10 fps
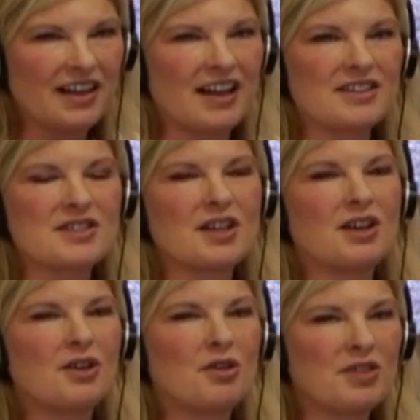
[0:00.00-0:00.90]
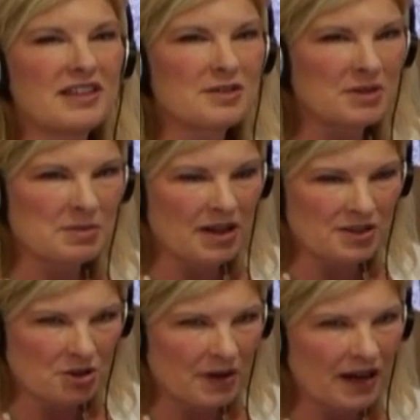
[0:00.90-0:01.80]
And so this was
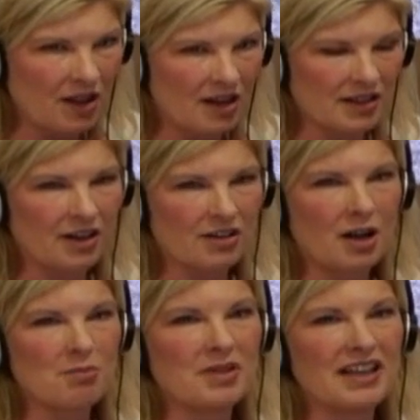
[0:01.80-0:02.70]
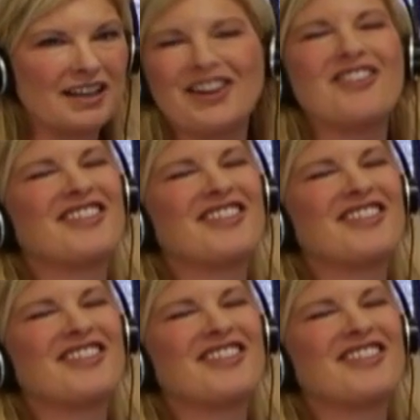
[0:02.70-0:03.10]
sponsored by a lawn care company. No.